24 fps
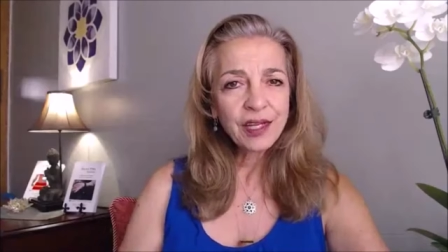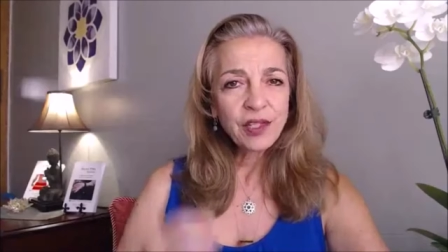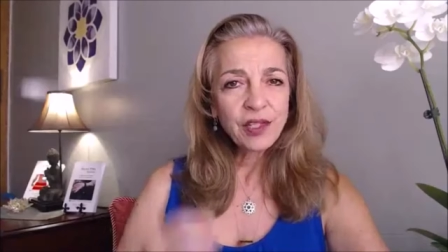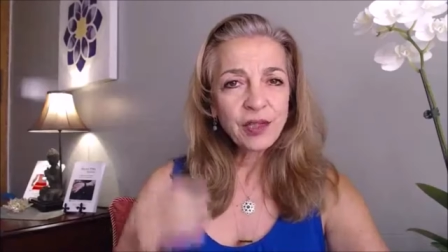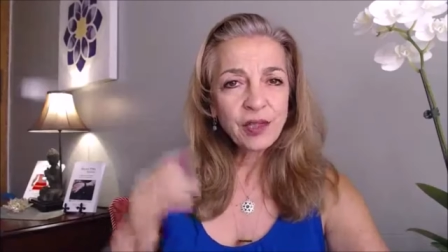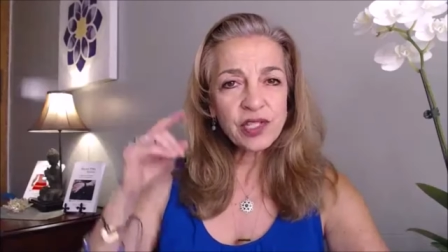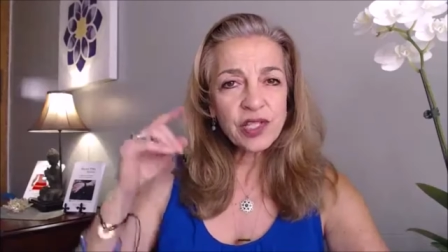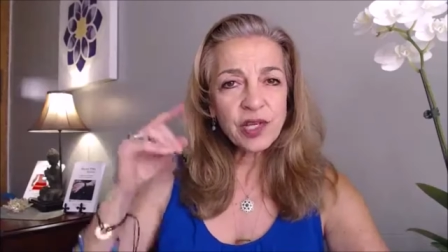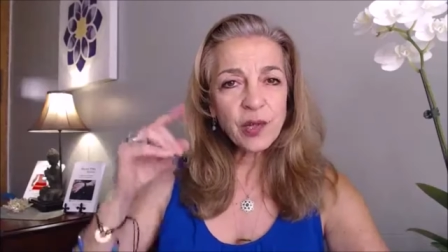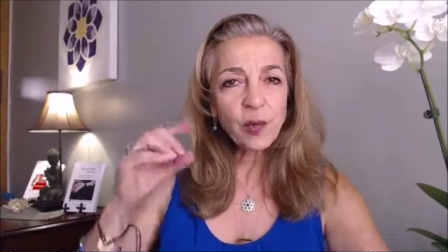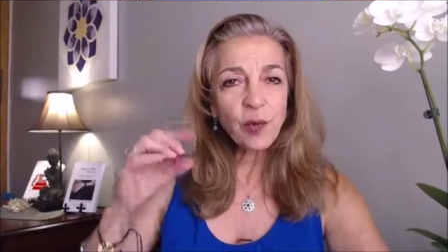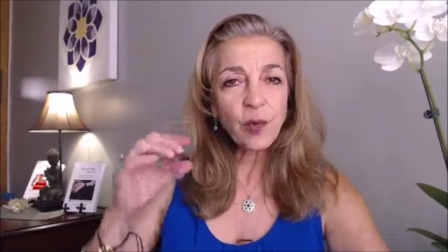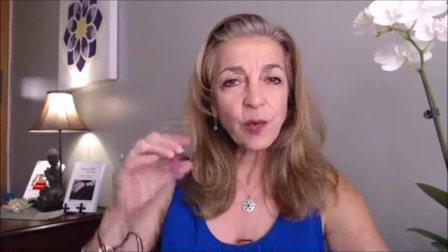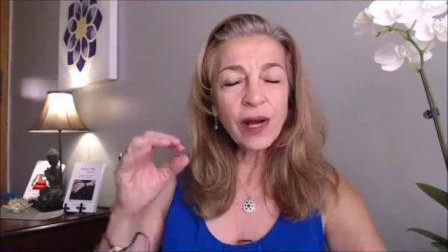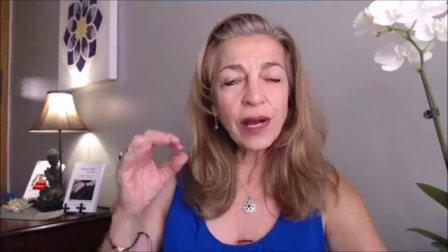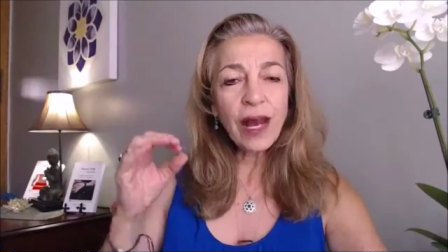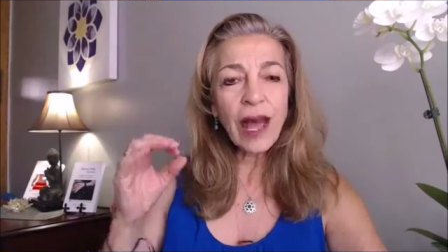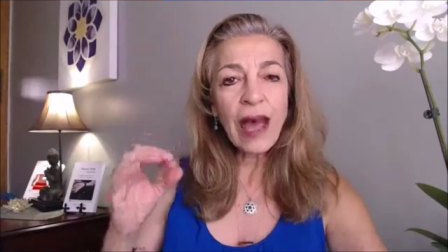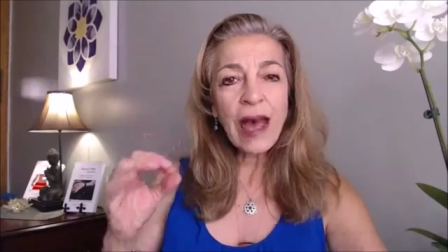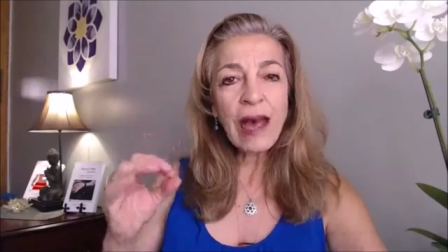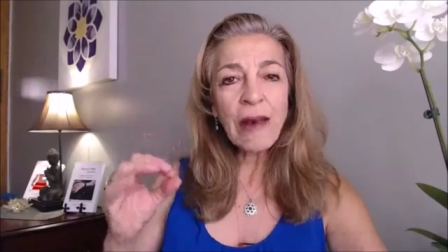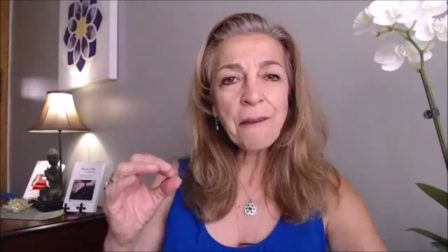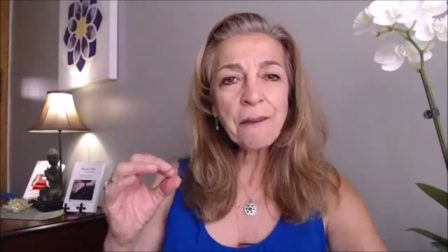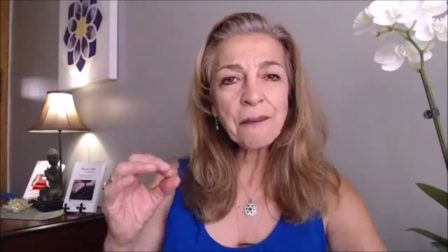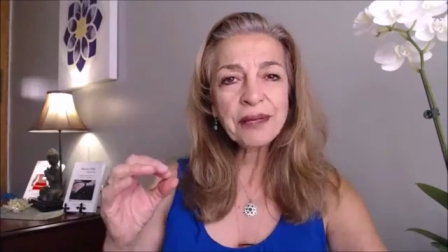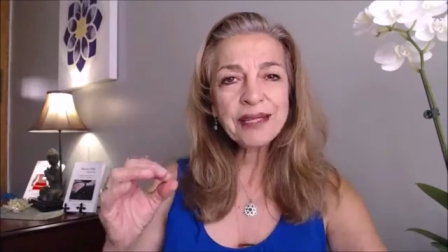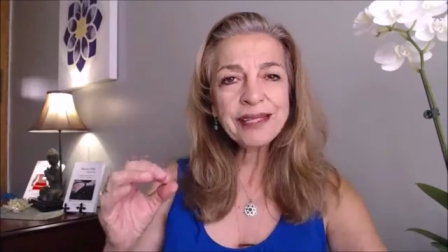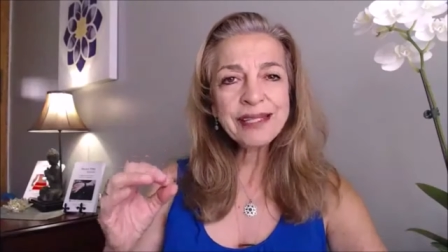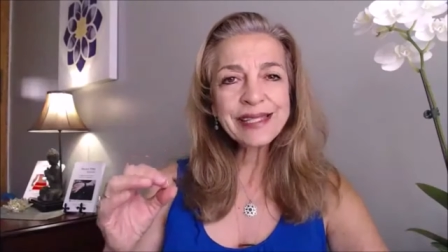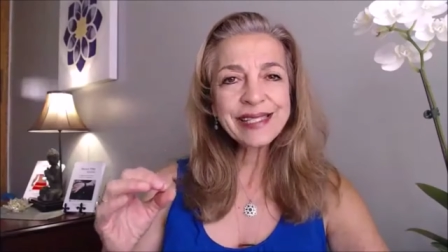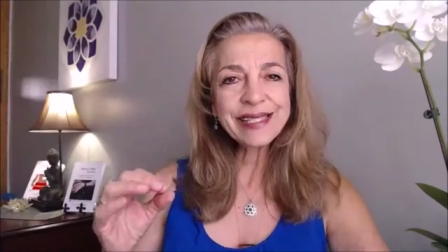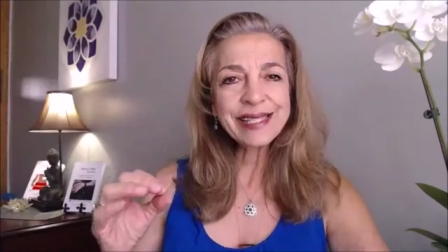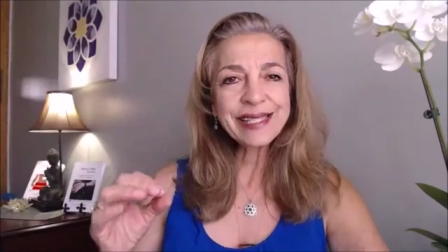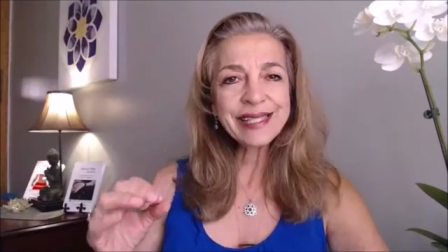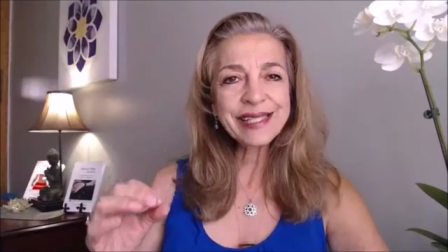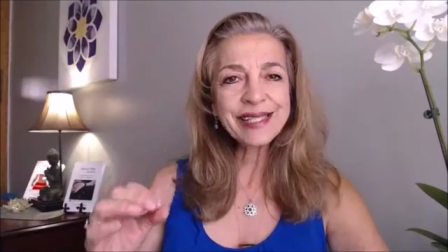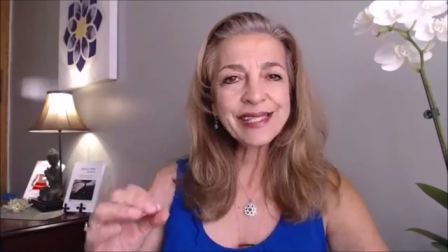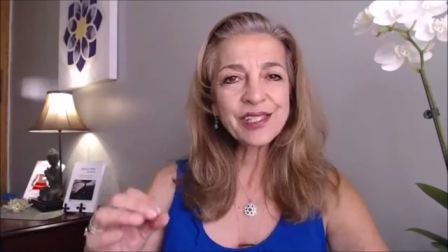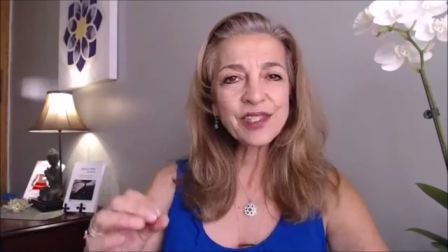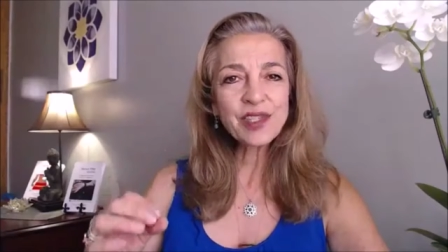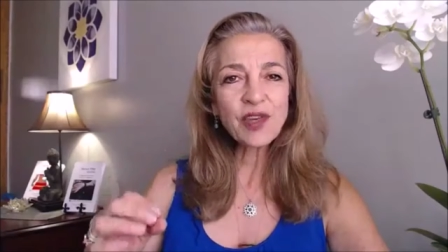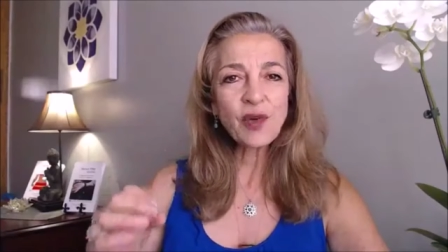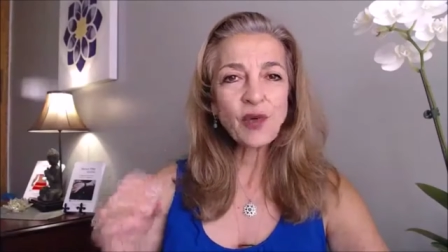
You see, what happens is